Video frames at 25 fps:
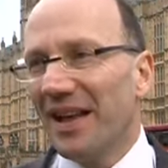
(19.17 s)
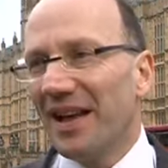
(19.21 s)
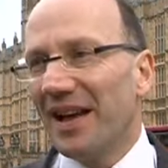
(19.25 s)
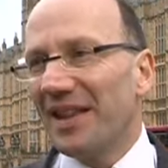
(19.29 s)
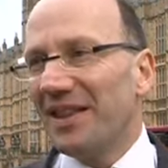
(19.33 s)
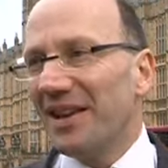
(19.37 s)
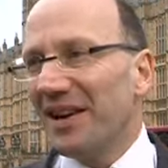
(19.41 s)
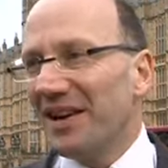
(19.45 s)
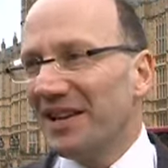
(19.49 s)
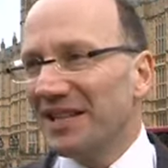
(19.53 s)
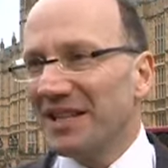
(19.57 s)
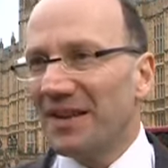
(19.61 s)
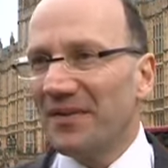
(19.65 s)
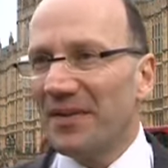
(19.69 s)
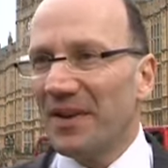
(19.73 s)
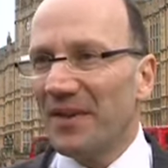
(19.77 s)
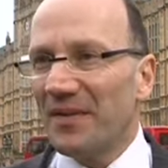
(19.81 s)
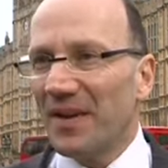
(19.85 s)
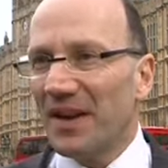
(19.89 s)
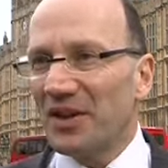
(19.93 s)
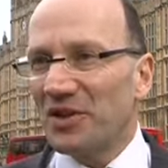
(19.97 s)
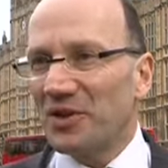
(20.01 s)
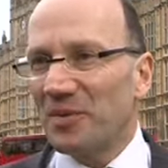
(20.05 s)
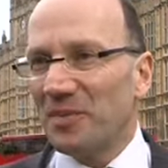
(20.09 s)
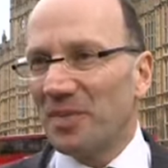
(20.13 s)
And the idea of
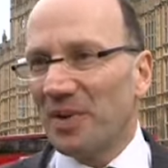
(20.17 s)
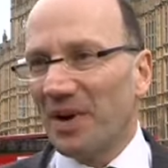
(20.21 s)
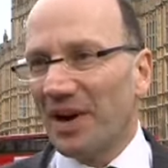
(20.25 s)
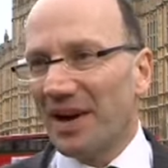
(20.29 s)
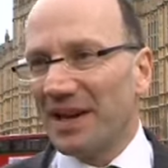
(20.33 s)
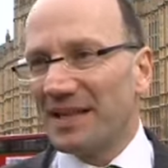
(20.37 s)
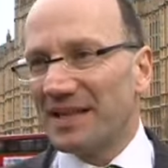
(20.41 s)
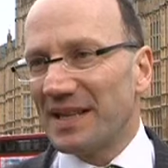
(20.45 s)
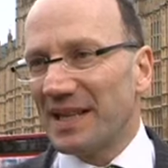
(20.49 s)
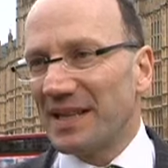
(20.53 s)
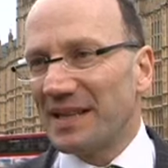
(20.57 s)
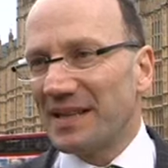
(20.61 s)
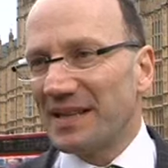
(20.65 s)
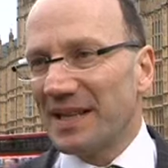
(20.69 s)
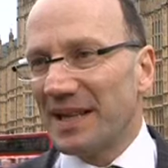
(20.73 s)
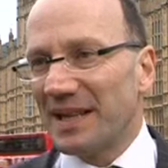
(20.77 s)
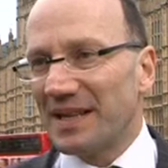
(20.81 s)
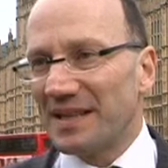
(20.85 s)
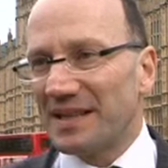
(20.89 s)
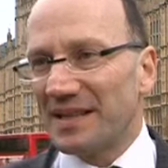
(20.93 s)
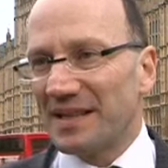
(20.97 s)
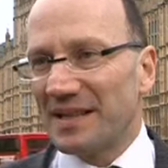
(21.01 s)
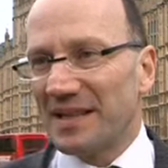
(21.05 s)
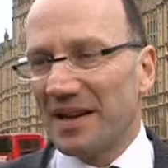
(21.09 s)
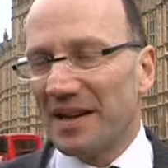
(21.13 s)
Innovation Prizes
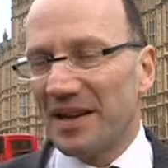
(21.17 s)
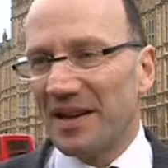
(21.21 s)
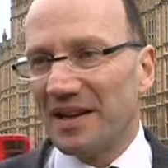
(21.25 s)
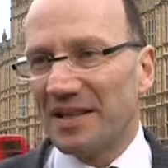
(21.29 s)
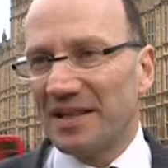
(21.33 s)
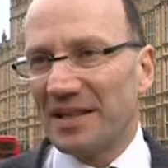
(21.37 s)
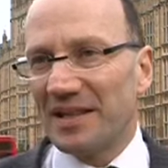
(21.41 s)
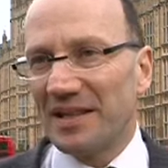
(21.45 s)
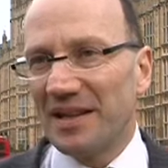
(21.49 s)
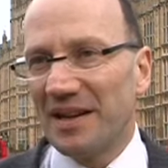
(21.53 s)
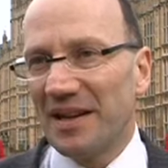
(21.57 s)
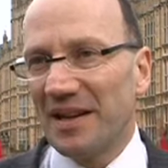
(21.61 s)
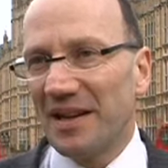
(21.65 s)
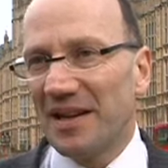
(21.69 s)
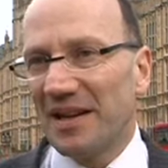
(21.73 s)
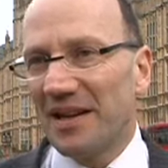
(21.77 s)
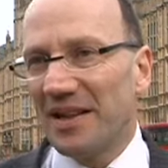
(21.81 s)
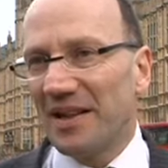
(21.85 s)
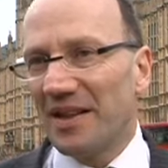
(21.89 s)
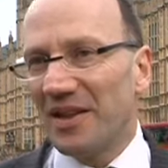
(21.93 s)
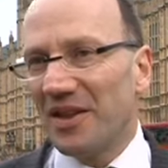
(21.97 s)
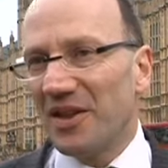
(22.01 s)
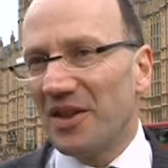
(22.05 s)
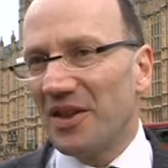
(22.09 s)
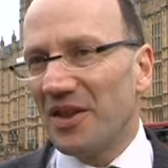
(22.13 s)
is that,
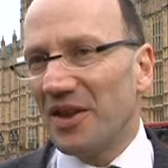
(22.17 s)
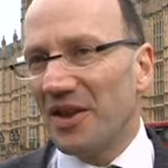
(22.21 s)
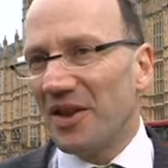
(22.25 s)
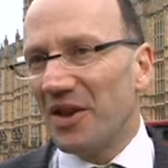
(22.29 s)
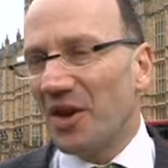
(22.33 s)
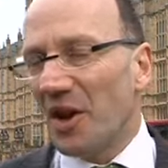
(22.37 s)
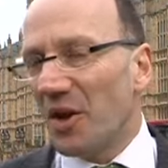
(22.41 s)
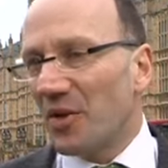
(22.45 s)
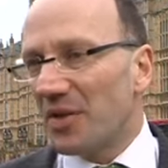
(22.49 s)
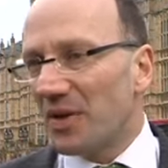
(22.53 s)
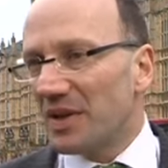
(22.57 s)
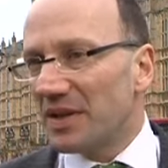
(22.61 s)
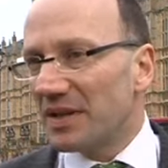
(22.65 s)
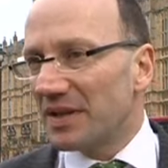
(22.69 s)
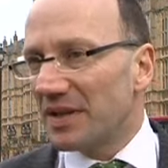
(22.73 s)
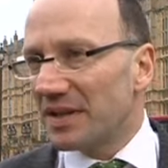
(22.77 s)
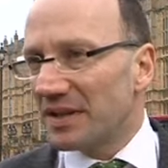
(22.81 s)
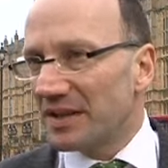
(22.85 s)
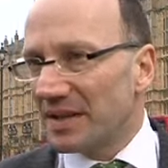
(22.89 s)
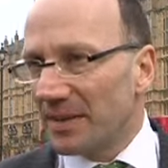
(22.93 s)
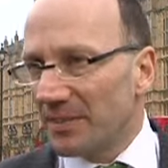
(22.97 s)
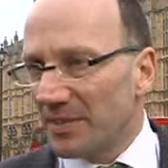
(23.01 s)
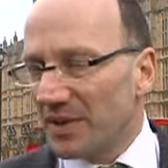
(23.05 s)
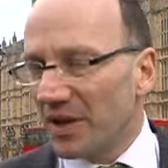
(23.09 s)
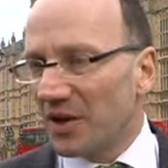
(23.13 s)
you know, there's
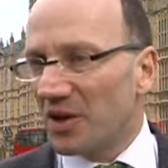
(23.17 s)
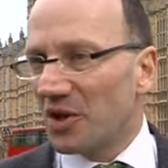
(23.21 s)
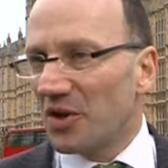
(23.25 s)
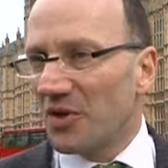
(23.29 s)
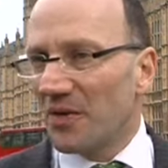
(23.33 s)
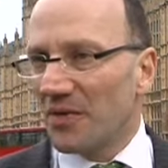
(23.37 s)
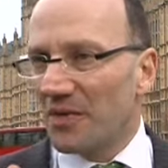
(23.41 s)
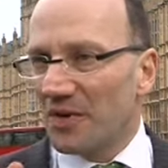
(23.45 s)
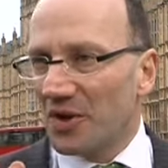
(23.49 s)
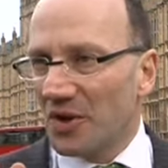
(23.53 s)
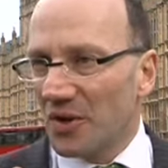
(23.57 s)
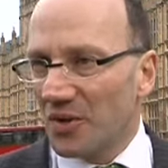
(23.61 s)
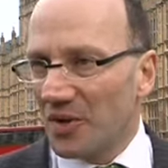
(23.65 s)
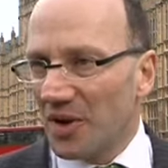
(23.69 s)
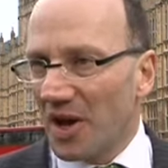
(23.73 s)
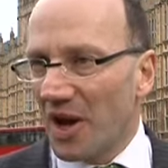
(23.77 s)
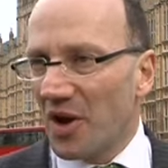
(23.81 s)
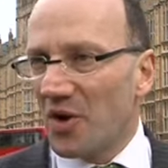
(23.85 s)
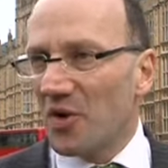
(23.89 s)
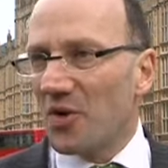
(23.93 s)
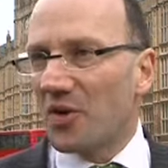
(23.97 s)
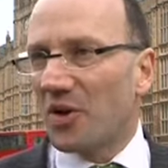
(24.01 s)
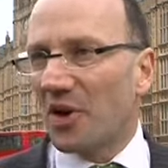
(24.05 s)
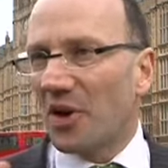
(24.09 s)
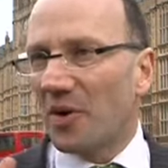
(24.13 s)
something you
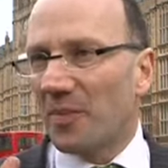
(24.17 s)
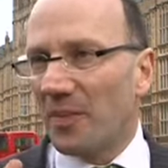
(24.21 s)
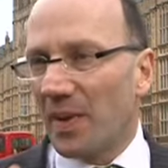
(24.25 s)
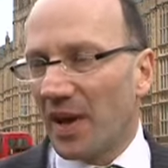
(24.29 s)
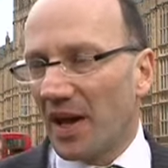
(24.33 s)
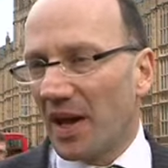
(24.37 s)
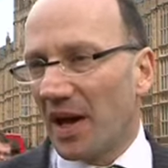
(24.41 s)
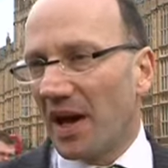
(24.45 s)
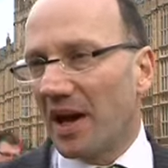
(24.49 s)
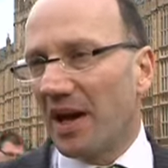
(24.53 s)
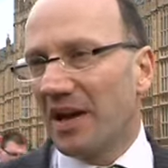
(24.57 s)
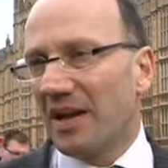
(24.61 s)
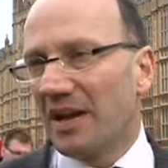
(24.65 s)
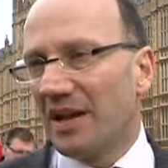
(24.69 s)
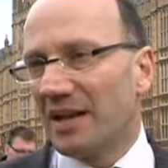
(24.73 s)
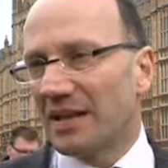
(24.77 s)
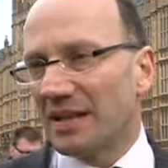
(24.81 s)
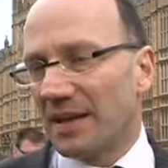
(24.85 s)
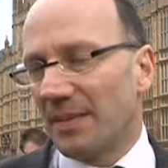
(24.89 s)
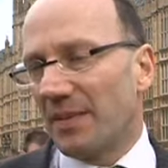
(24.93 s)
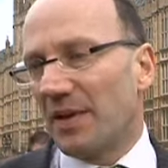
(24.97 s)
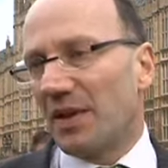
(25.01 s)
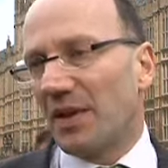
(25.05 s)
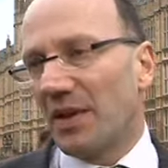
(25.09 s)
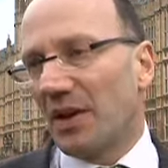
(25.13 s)
know could be
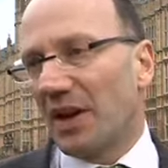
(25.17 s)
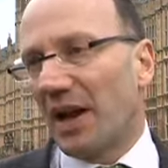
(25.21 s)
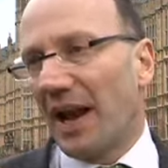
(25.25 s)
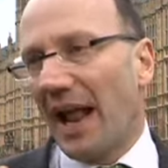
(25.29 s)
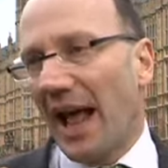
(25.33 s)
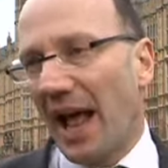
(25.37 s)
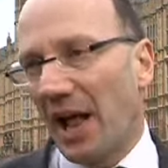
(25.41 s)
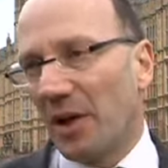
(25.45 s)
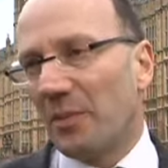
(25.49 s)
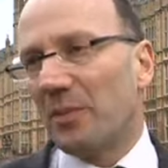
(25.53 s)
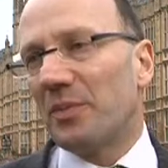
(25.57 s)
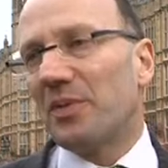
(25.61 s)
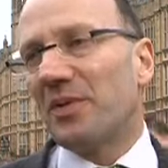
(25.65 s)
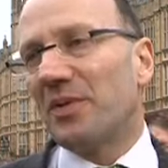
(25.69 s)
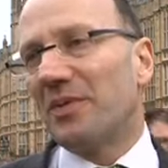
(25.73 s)
something that could help